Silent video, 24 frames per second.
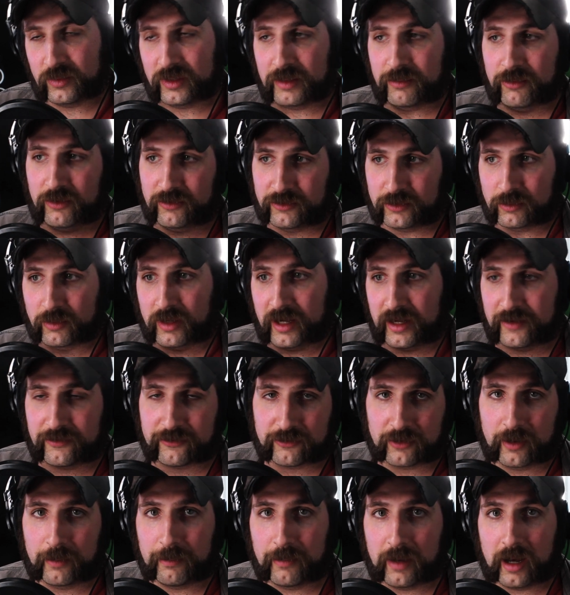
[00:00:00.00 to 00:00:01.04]
we moved away
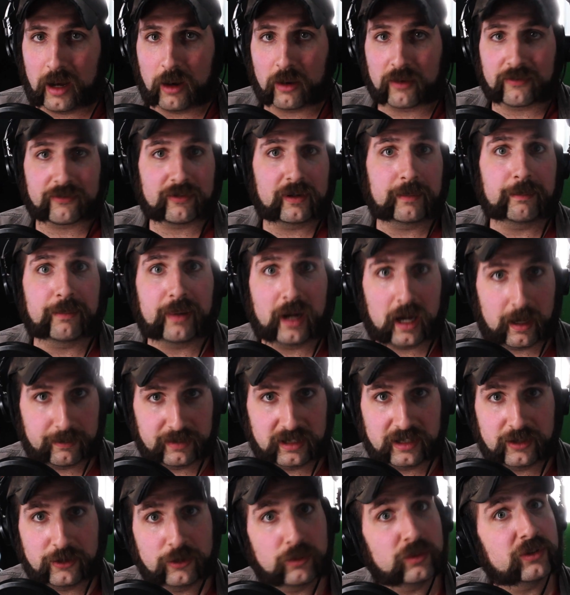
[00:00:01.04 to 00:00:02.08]
from our friend
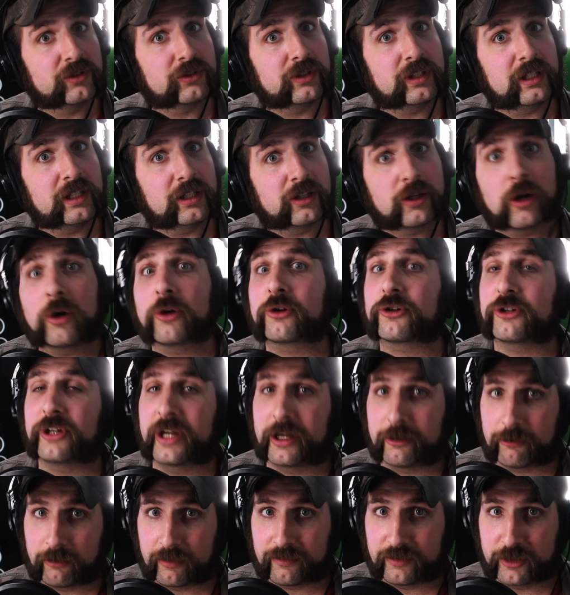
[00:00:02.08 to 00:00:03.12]
Bobby, who was the
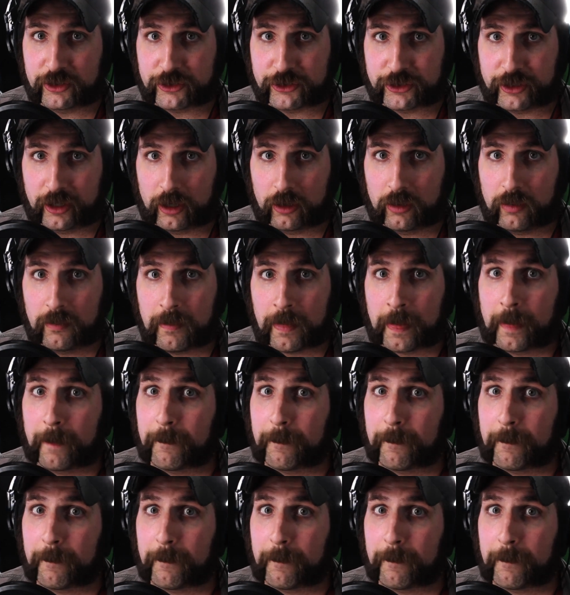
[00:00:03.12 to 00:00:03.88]
co-creator of the show,